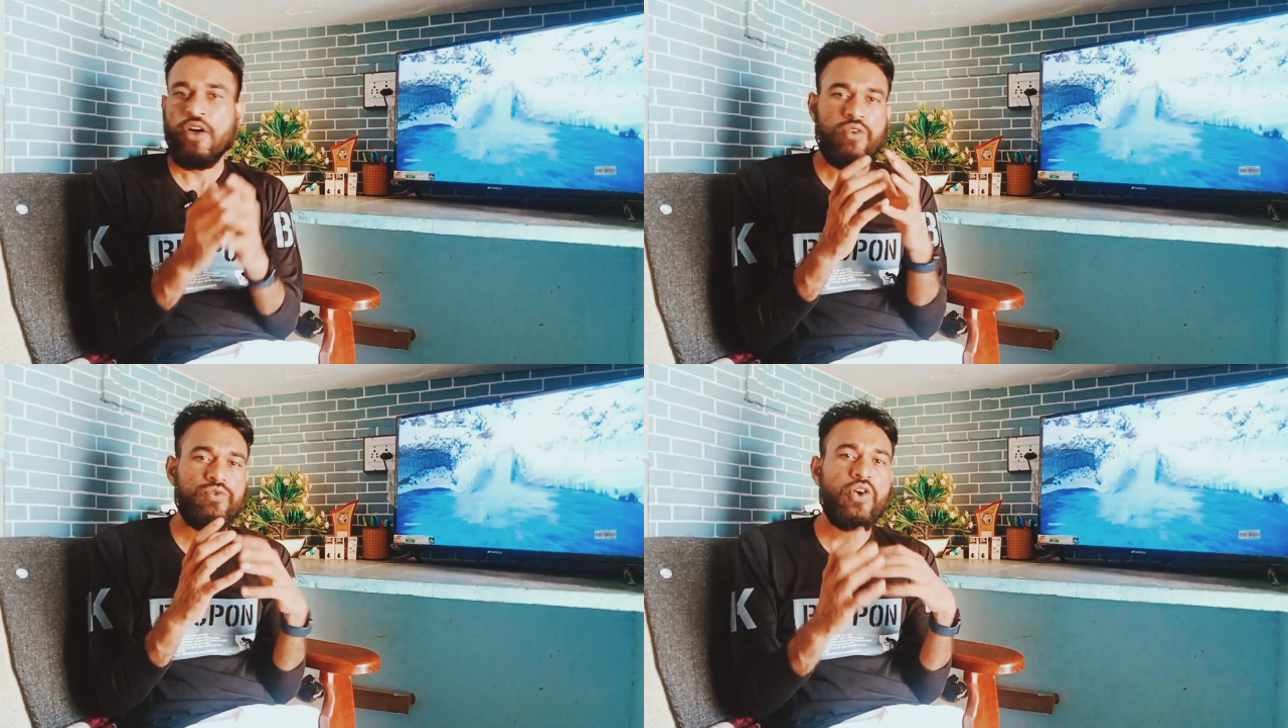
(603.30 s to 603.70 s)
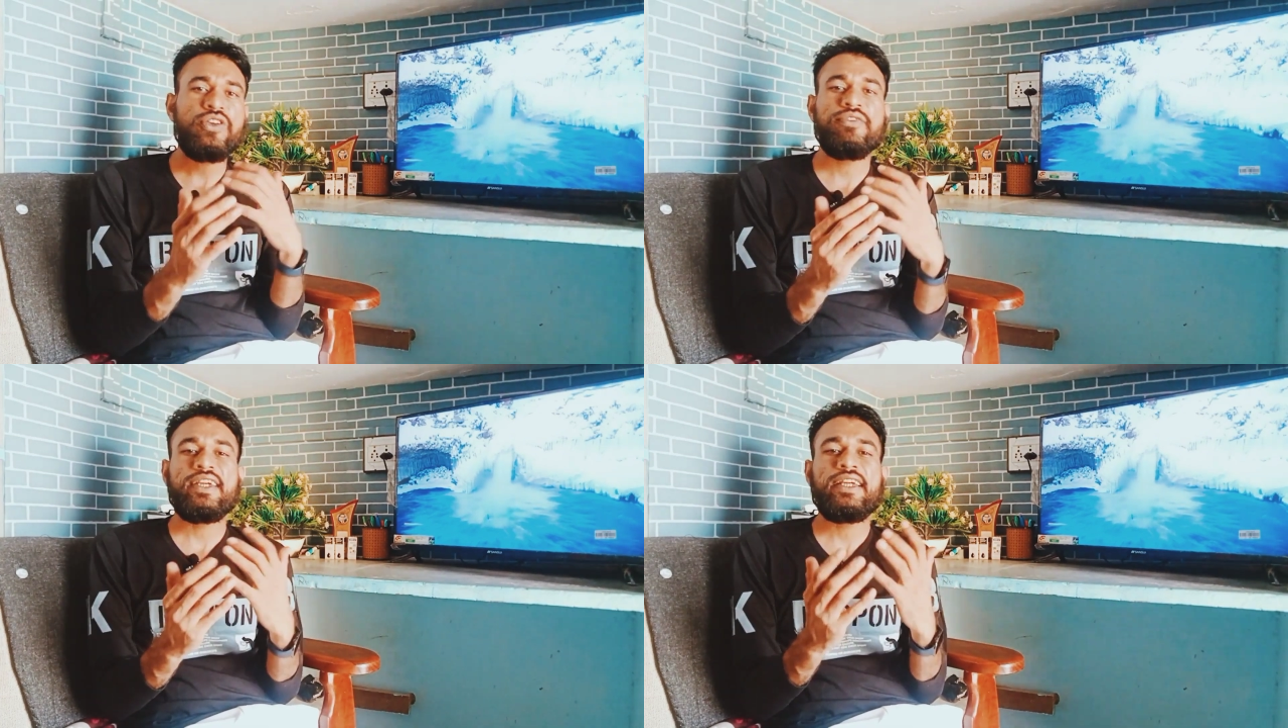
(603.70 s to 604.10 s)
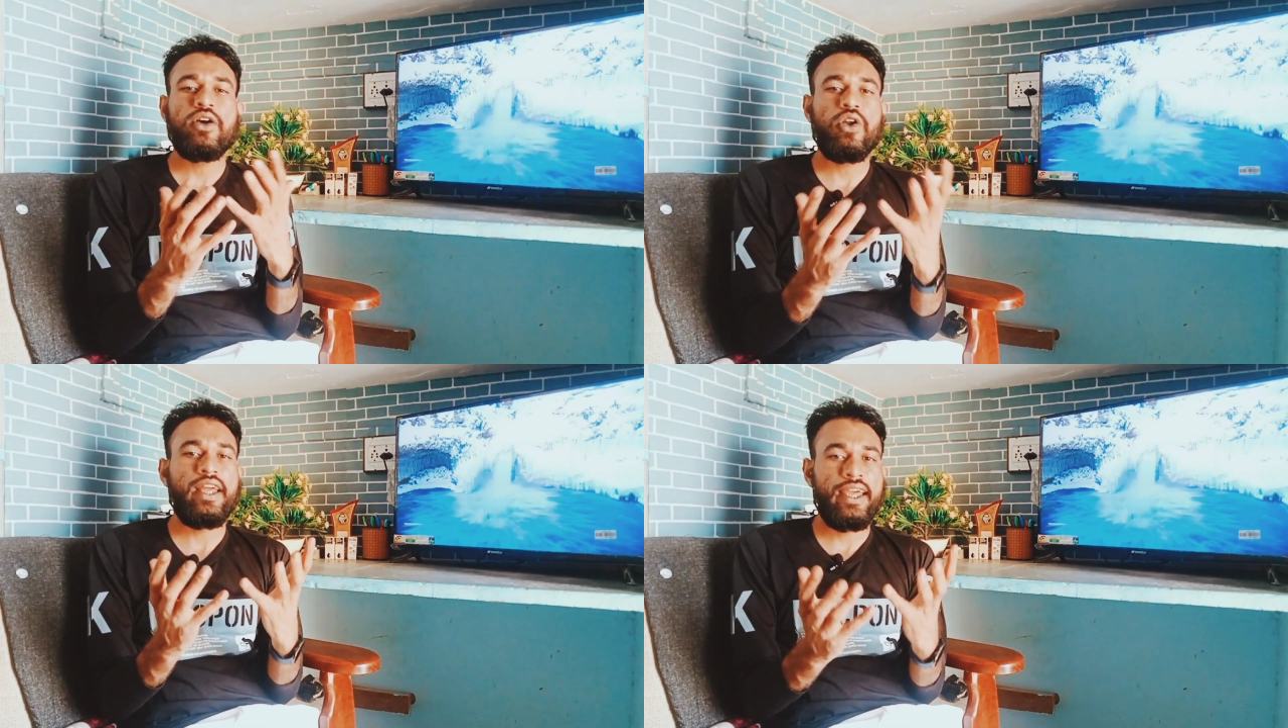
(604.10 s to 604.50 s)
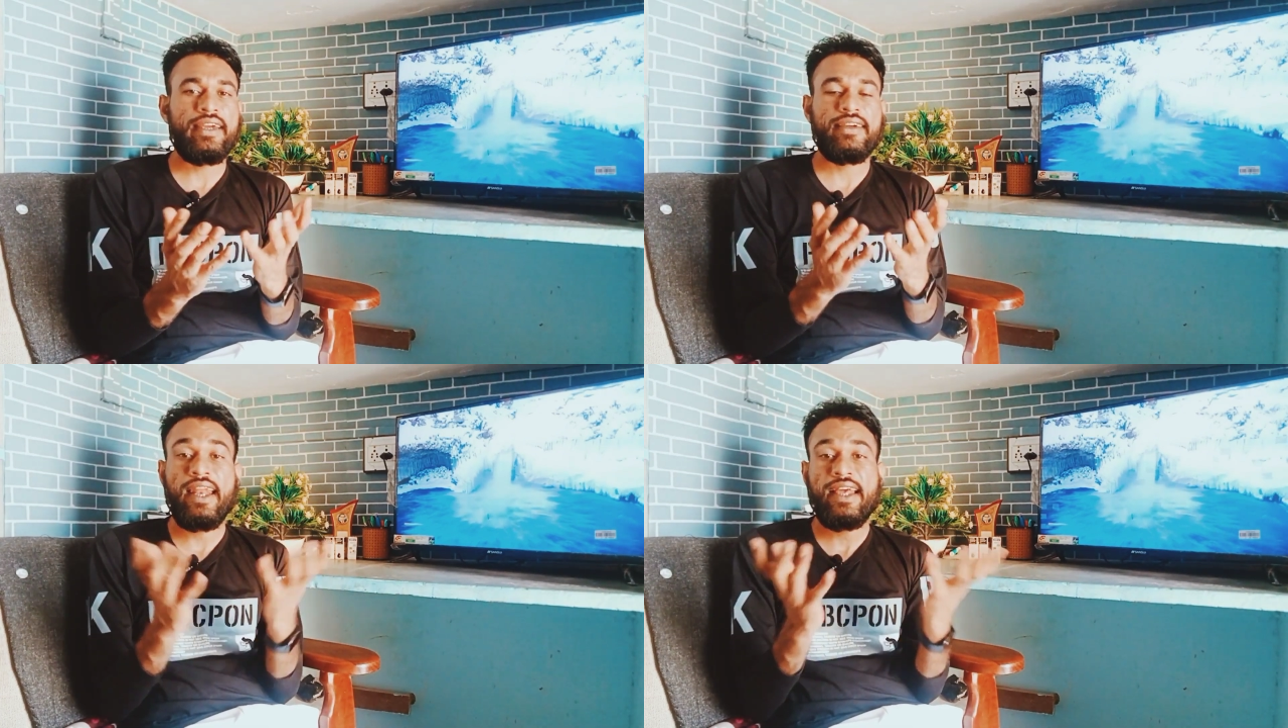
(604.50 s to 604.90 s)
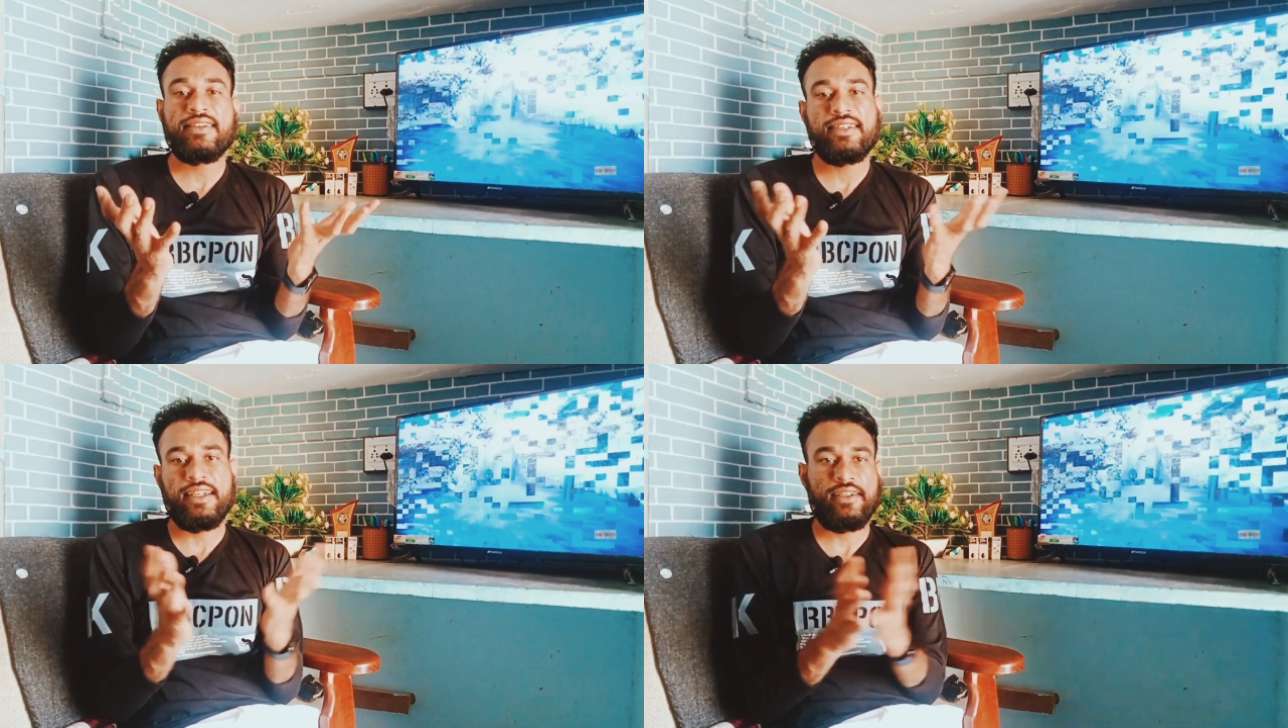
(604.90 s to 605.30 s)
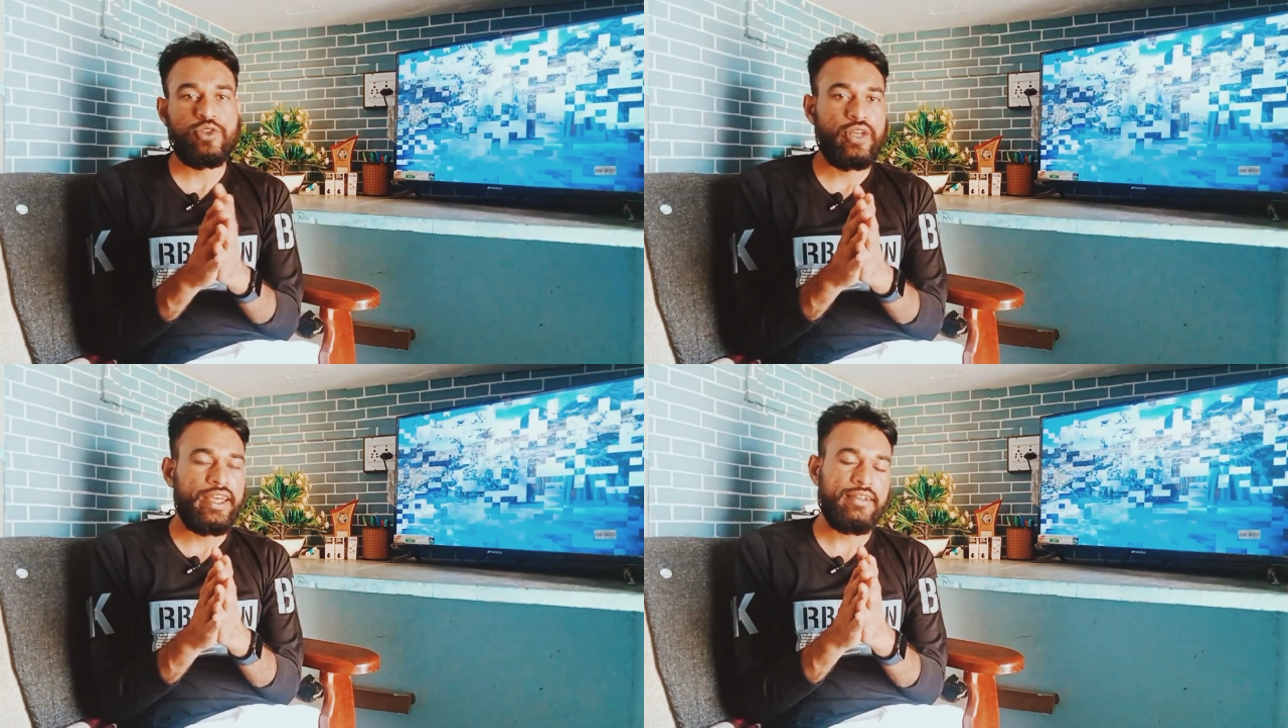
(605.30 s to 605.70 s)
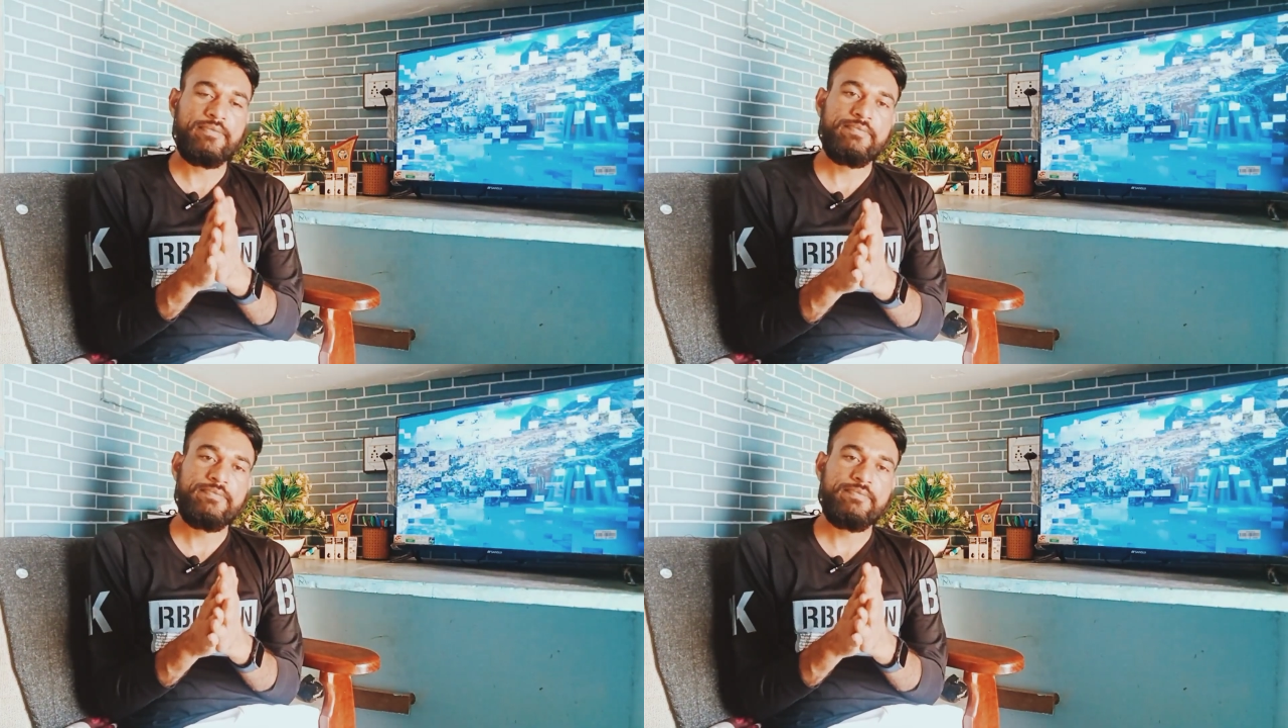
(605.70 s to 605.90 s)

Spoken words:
what we call a galaxy today,